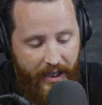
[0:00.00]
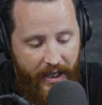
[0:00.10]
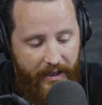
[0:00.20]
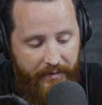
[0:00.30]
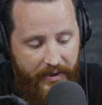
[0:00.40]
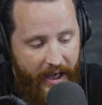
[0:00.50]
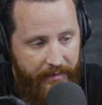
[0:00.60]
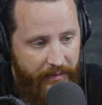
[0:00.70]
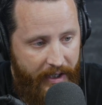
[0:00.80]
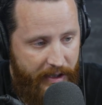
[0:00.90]
he
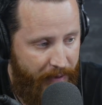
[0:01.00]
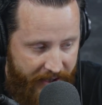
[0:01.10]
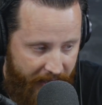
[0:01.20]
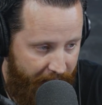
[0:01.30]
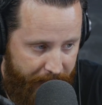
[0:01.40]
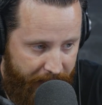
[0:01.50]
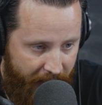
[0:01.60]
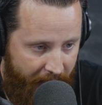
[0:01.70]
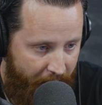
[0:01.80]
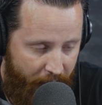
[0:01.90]
said explicitly
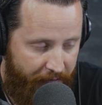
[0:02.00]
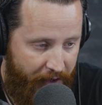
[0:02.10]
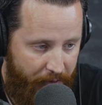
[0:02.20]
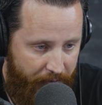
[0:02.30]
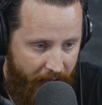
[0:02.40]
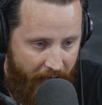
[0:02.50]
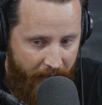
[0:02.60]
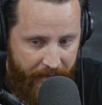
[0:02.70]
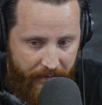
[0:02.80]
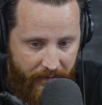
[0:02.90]
in that interview,
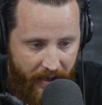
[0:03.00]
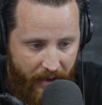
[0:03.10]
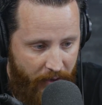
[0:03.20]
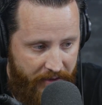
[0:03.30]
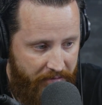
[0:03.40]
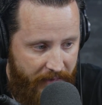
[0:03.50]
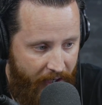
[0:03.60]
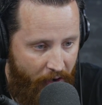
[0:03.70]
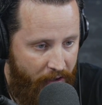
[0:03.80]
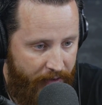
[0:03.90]
um, and he wasn't
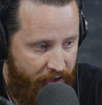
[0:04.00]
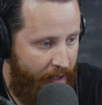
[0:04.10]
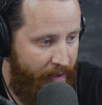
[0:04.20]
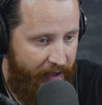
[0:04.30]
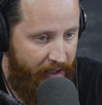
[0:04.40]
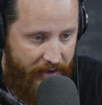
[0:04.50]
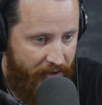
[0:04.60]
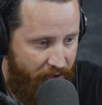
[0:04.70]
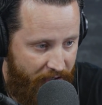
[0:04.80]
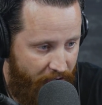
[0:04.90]
at all ashamed of it. This
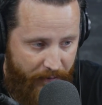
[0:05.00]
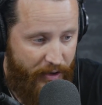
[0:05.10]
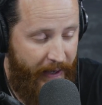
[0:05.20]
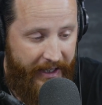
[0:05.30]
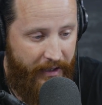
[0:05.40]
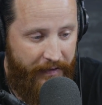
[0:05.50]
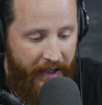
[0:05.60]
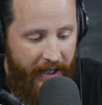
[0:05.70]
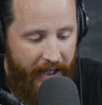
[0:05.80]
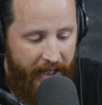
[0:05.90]
right. is just their perspective.
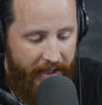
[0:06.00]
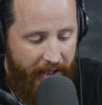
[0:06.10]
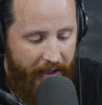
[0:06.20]
He